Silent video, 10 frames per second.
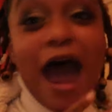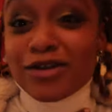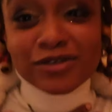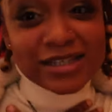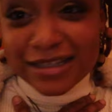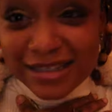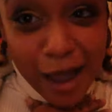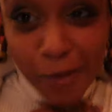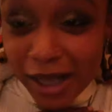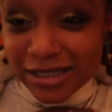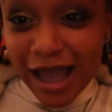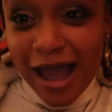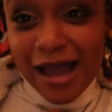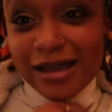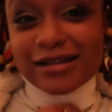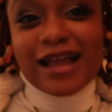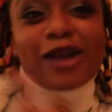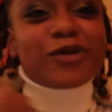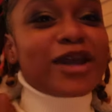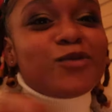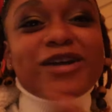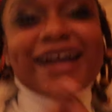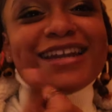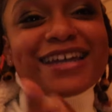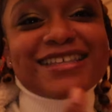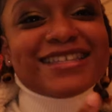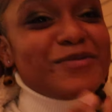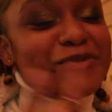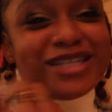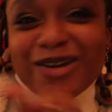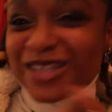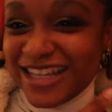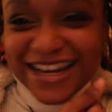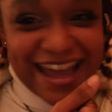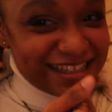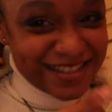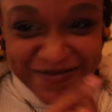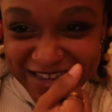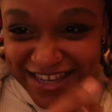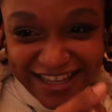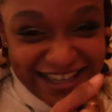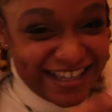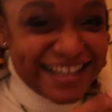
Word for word: I don't sit side by side. I don't care where that nigga sit, but don't sit next to me.